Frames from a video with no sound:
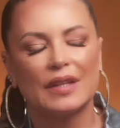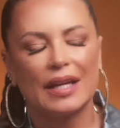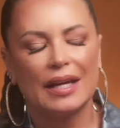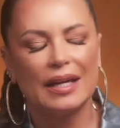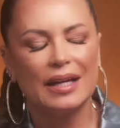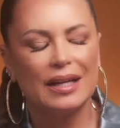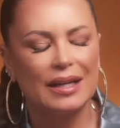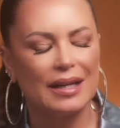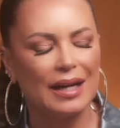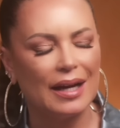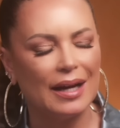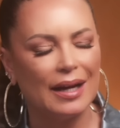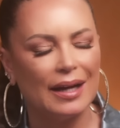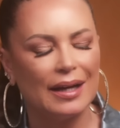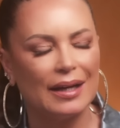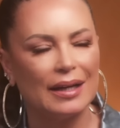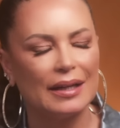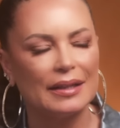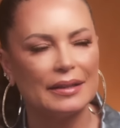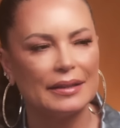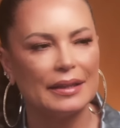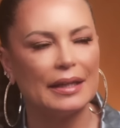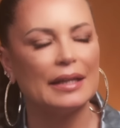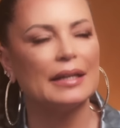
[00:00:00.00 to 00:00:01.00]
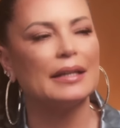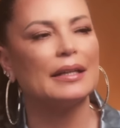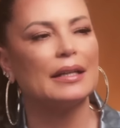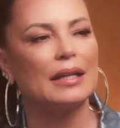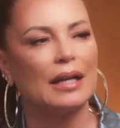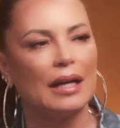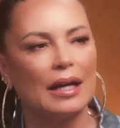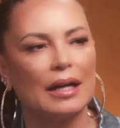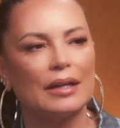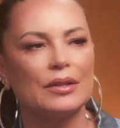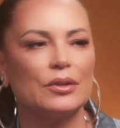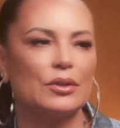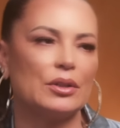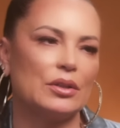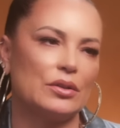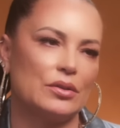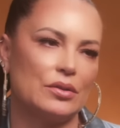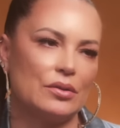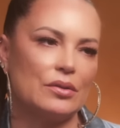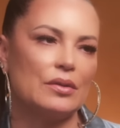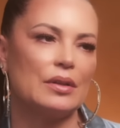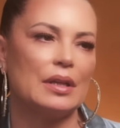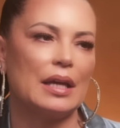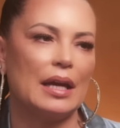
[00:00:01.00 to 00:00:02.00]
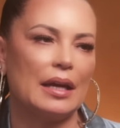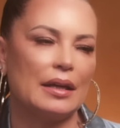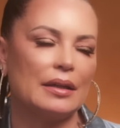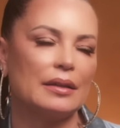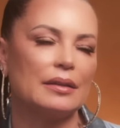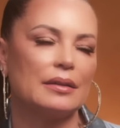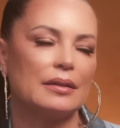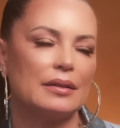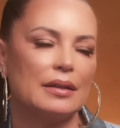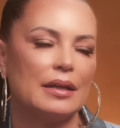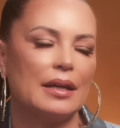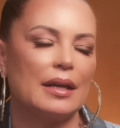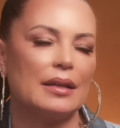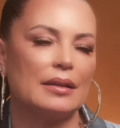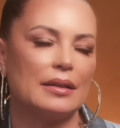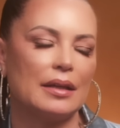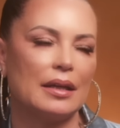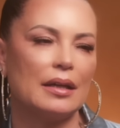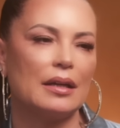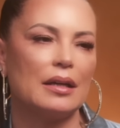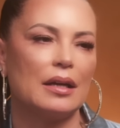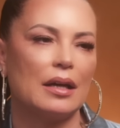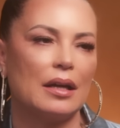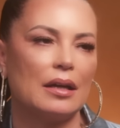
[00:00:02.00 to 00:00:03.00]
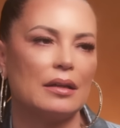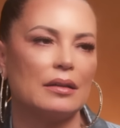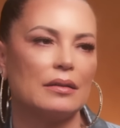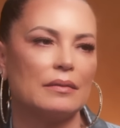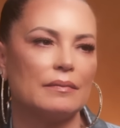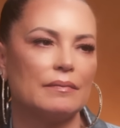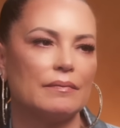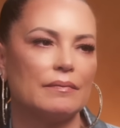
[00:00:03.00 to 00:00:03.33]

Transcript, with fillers: Thank I gotta God. step off. Thank God you could You know that. what I mean? Yeah, thank God.